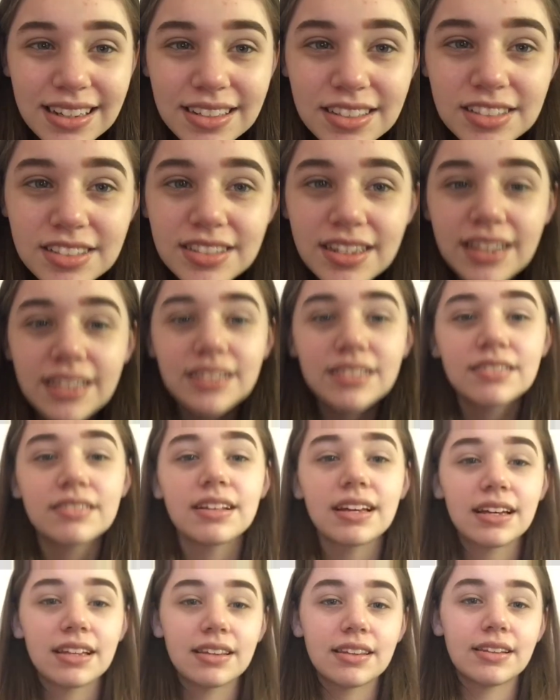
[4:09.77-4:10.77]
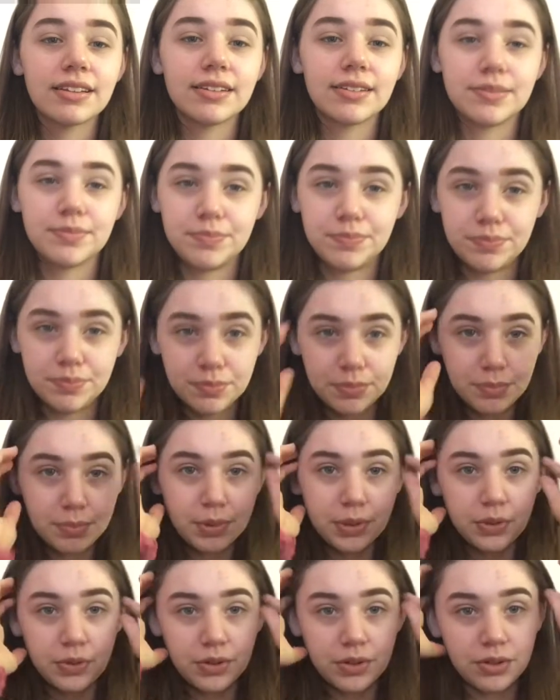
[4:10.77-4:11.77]
Should I do like the
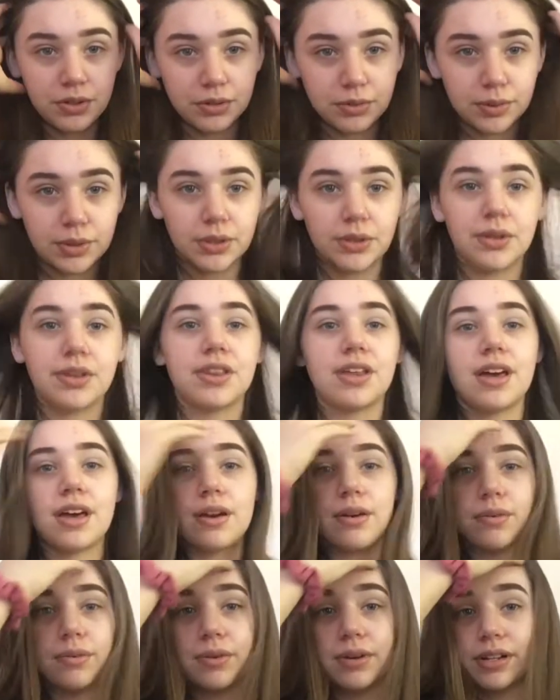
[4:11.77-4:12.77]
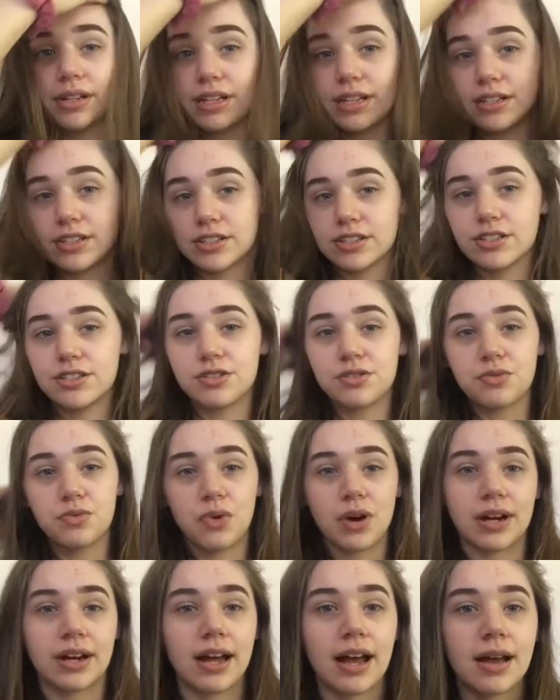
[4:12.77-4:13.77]
beauty guru thing where they just do
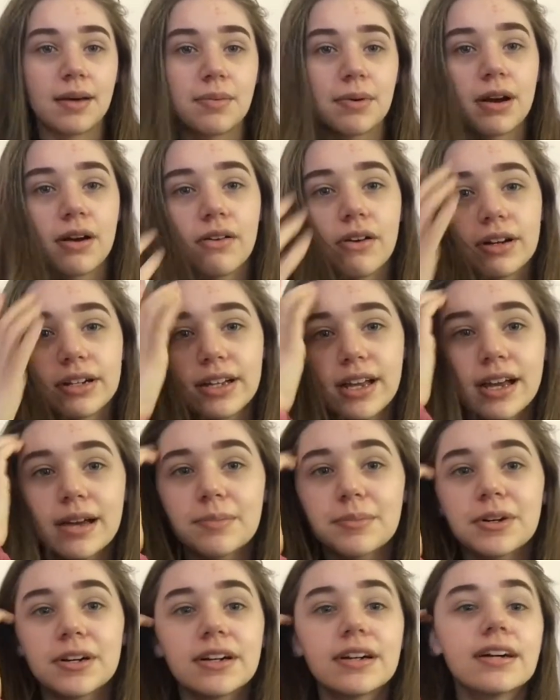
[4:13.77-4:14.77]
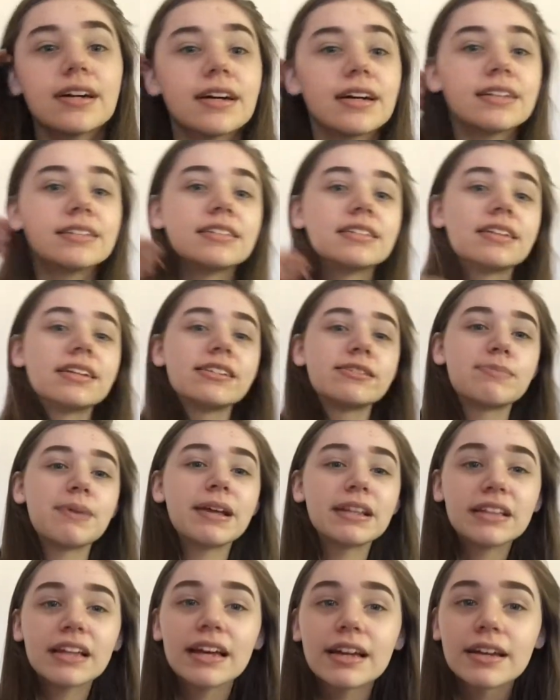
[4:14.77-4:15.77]
one eyebrow on camera and then they
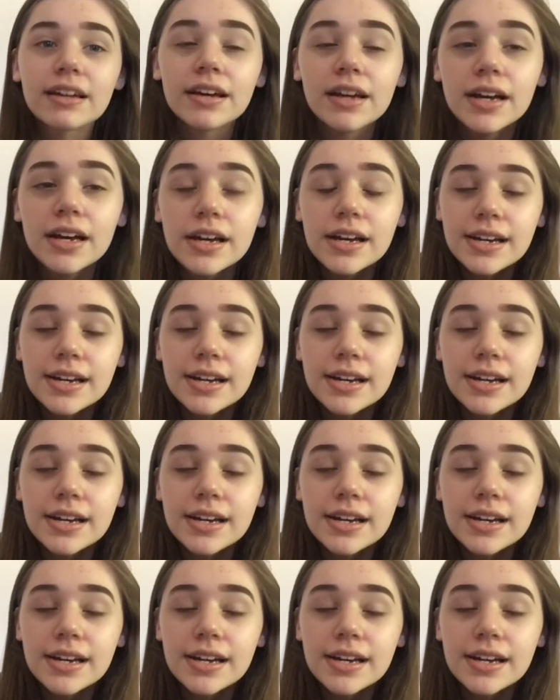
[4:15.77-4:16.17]
spend like